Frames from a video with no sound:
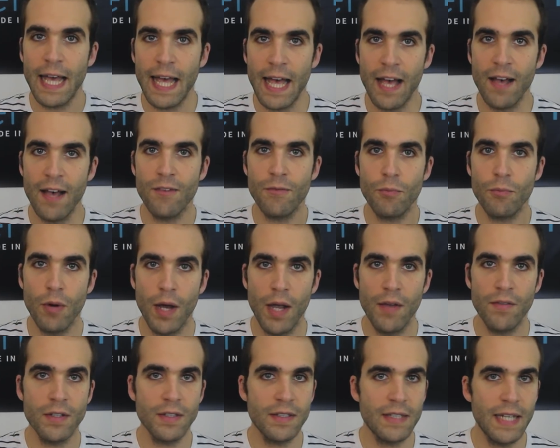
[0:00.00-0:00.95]
have
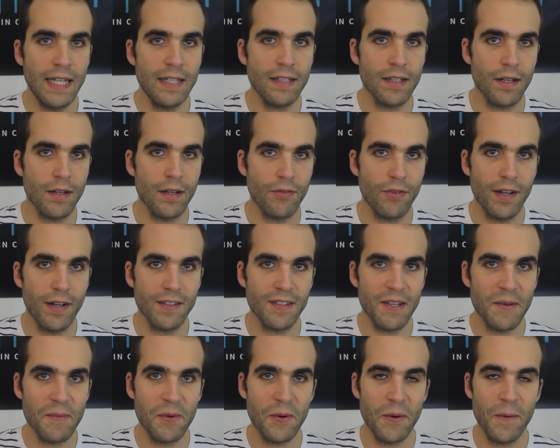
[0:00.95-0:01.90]
private data, for
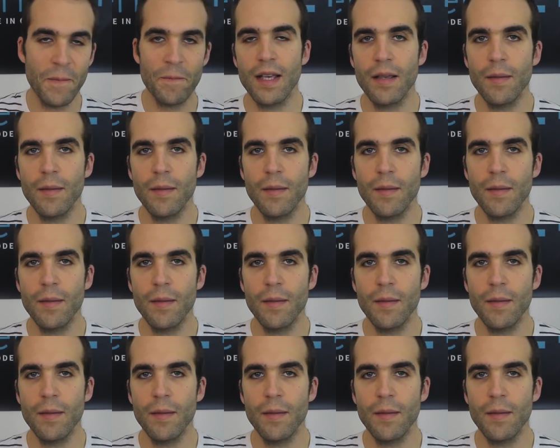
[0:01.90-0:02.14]
example.